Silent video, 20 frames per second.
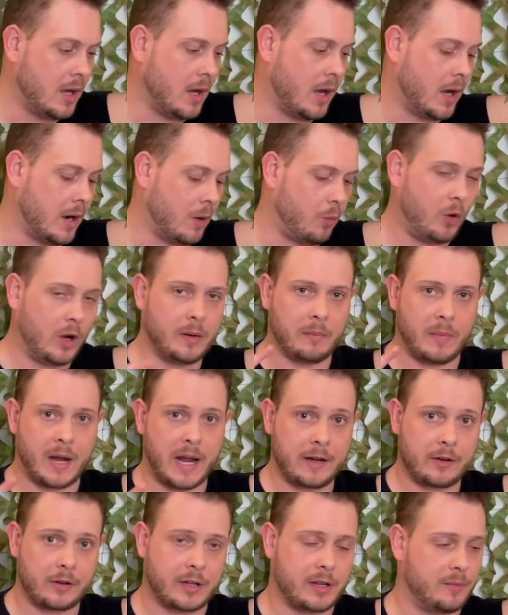One
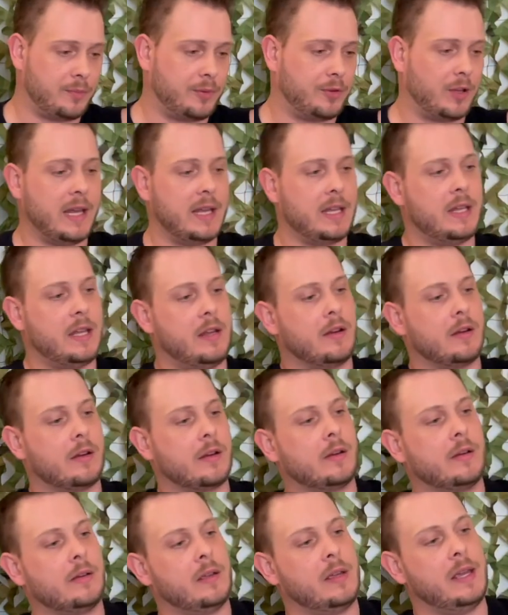minor complaint
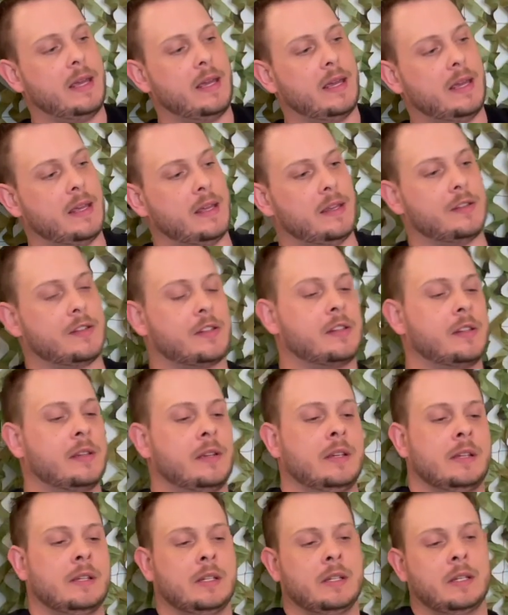here is
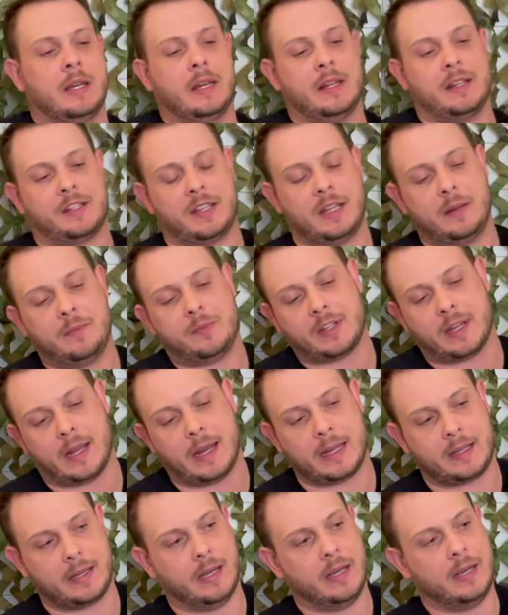it seems
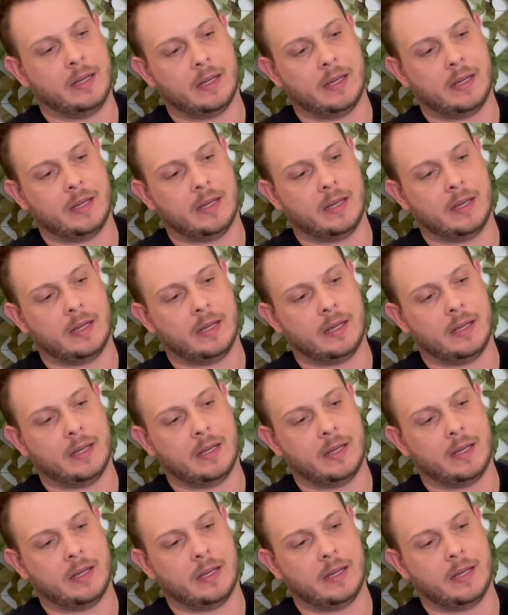like